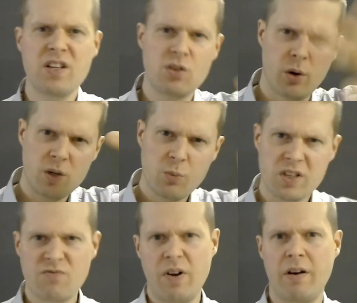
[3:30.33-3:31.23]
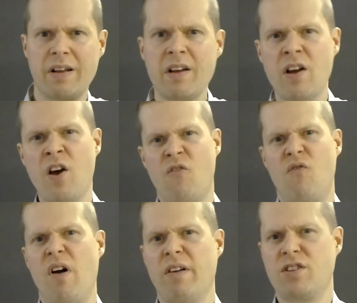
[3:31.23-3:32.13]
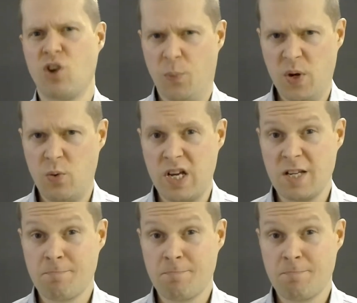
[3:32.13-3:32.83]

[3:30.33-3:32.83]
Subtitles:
so it was very, very choppy week.